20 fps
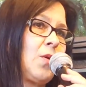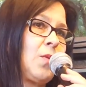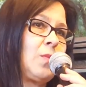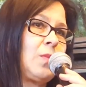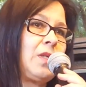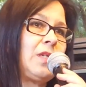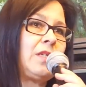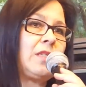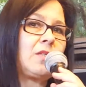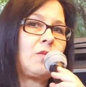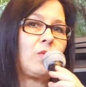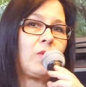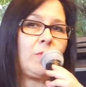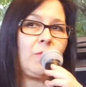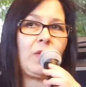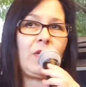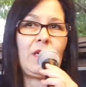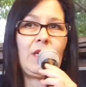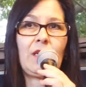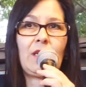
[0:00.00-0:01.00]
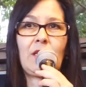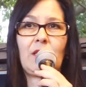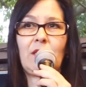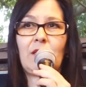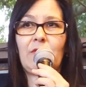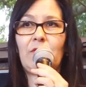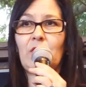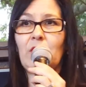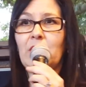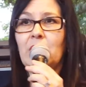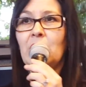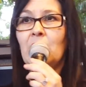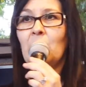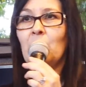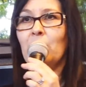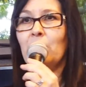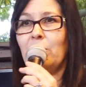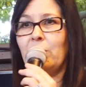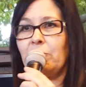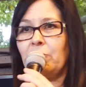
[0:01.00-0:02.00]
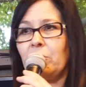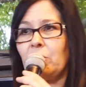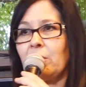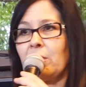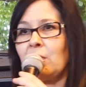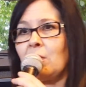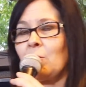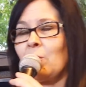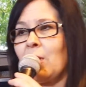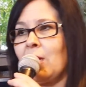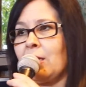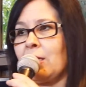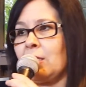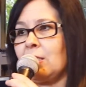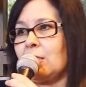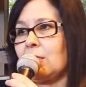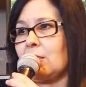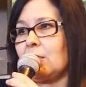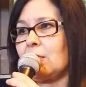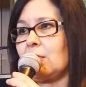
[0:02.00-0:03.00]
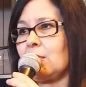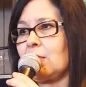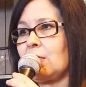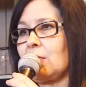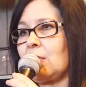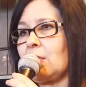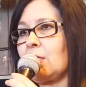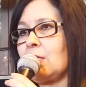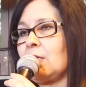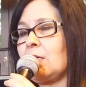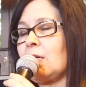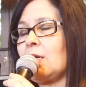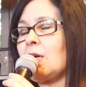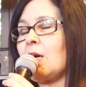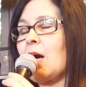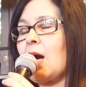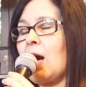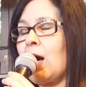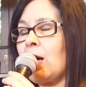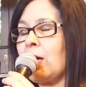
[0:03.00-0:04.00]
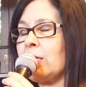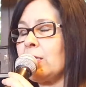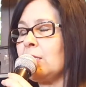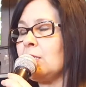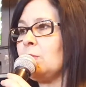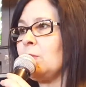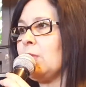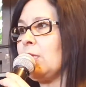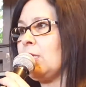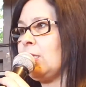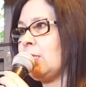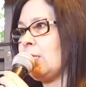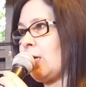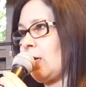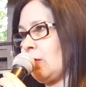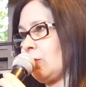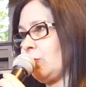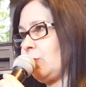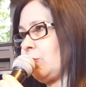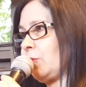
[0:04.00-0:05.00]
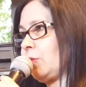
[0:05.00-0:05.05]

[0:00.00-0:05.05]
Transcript: Please repeat it if you're in a mind. I am enough.